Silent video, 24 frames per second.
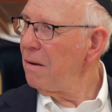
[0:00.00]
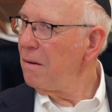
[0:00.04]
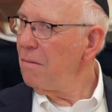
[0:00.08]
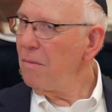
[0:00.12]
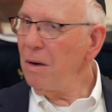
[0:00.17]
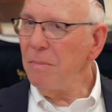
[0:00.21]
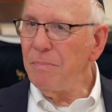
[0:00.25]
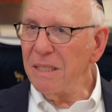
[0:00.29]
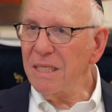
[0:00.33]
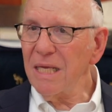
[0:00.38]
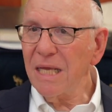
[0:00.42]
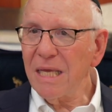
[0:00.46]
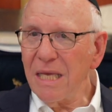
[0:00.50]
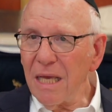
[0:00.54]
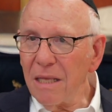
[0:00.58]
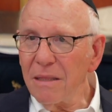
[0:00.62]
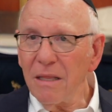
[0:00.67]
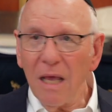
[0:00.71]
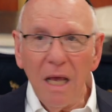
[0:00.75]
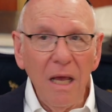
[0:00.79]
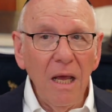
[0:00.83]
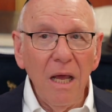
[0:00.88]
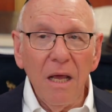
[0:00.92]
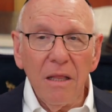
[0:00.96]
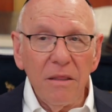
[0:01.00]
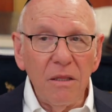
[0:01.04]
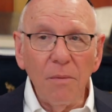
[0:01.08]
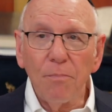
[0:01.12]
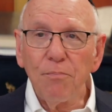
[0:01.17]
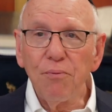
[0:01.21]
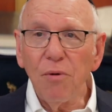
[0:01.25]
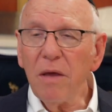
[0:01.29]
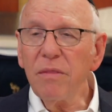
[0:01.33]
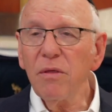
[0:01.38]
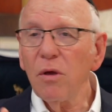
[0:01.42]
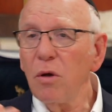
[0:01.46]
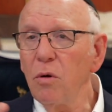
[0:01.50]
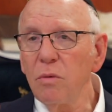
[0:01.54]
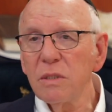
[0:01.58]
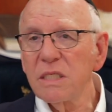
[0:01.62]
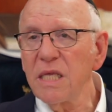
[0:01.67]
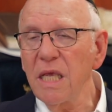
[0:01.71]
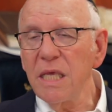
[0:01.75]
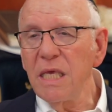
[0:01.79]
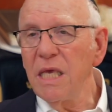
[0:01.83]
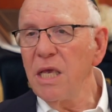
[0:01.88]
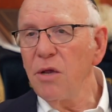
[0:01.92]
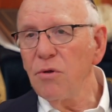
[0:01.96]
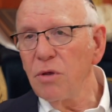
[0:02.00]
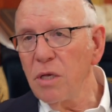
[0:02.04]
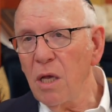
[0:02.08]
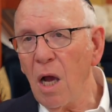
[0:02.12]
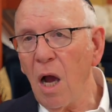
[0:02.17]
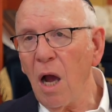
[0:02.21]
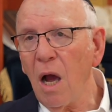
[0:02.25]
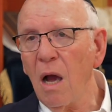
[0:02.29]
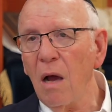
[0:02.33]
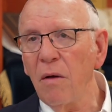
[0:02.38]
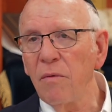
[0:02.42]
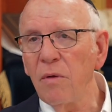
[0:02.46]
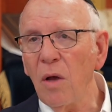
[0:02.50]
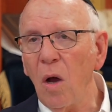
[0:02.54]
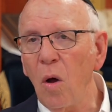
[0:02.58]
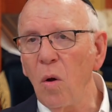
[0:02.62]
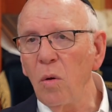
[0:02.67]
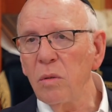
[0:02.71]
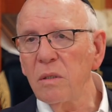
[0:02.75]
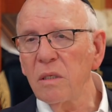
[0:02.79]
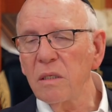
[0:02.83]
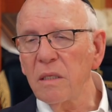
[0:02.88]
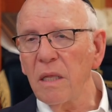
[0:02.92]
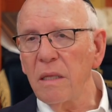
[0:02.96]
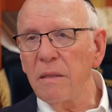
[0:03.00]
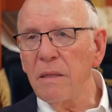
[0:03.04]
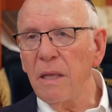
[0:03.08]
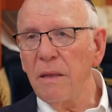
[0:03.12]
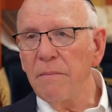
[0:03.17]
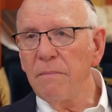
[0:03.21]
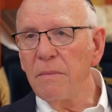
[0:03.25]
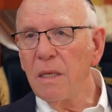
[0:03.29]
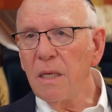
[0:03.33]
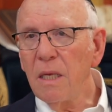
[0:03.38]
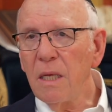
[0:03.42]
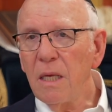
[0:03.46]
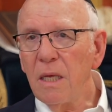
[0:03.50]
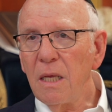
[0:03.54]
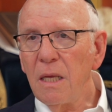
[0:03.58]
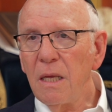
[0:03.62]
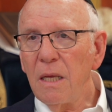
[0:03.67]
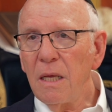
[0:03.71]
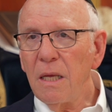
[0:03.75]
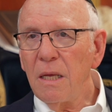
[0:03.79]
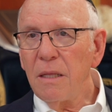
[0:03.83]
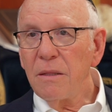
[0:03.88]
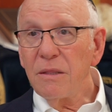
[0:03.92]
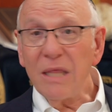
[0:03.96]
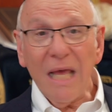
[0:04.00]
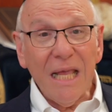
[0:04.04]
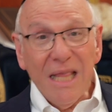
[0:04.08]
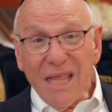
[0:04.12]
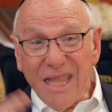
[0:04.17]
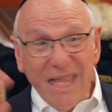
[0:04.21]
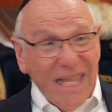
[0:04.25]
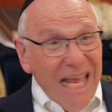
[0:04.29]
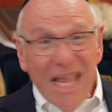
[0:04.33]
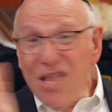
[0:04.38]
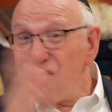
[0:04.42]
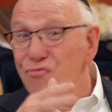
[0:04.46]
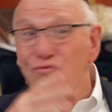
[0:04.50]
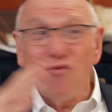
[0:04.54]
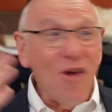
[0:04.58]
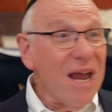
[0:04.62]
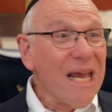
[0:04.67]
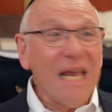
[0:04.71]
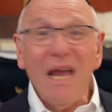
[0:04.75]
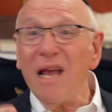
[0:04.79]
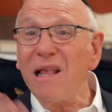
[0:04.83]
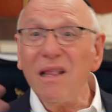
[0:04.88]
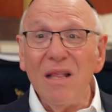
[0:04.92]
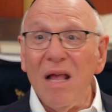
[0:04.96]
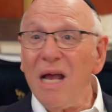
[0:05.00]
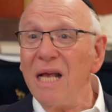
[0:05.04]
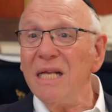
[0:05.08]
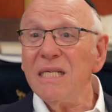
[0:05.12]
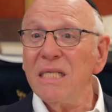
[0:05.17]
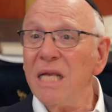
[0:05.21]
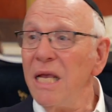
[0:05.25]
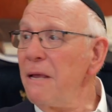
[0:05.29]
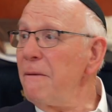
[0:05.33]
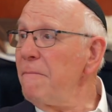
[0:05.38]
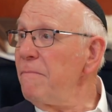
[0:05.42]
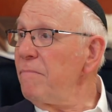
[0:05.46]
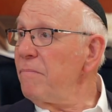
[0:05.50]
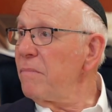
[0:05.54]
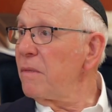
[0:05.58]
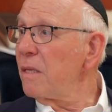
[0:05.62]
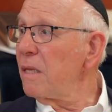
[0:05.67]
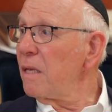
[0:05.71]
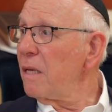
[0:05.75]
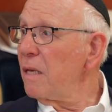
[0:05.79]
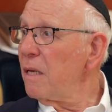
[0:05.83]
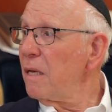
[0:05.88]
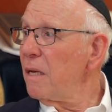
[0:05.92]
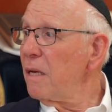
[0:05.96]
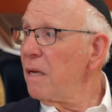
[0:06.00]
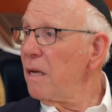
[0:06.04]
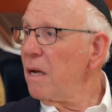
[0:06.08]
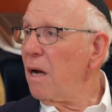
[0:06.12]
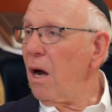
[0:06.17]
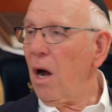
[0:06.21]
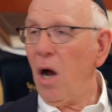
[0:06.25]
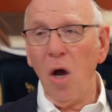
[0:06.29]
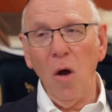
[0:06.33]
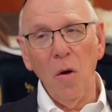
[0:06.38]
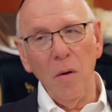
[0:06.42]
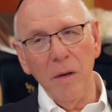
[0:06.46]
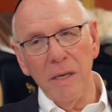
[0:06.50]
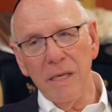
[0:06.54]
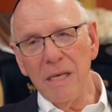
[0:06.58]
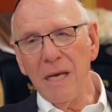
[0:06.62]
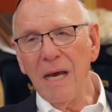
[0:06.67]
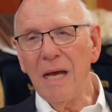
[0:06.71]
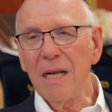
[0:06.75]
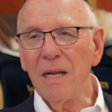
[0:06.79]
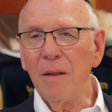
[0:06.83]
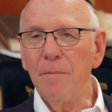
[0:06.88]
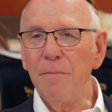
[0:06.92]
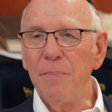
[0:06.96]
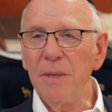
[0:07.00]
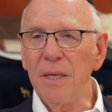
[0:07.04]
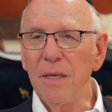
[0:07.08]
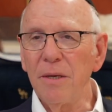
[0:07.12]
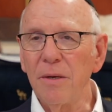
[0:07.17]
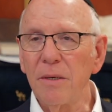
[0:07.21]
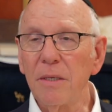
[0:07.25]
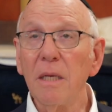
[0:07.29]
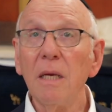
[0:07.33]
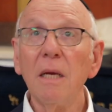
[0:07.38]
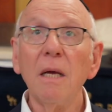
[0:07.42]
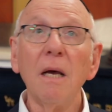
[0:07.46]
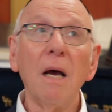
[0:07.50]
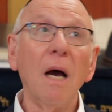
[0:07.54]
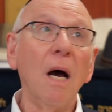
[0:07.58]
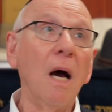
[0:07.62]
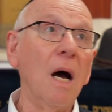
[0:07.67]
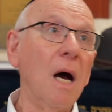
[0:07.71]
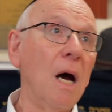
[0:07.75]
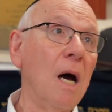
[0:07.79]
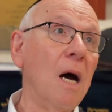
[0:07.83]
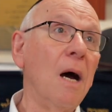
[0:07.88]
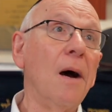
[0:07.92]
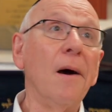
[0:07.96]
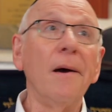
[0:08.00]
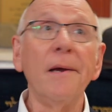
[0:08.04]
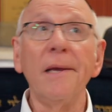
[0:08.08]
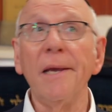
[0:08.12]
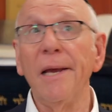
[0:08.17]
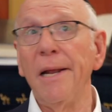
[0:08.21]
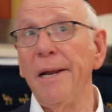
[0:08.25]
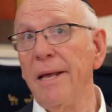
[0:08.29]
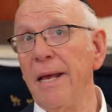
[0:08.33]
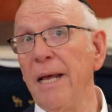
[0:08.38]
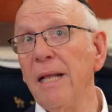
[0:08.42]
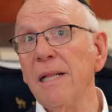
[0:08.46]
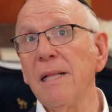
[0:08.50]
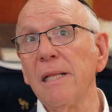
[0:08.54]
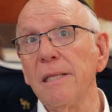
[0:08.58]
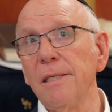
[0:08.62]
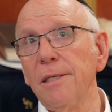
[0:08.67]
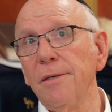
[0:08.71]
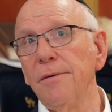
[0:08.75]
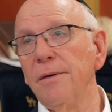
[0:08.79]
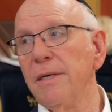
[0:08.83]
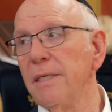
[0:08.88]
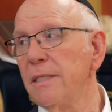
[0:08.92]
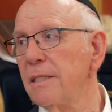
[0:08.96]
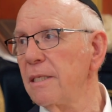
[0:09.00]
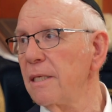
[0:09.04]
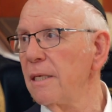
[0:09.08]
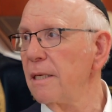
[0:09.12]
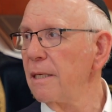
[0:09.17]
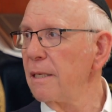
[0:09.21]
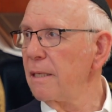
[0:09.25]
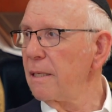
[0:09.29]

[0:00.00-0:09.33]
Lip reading: What about the kid, the brother who was a year older than him? They didn't recognize him? Oh, he had a beard. Oh, yeah, that'll do it.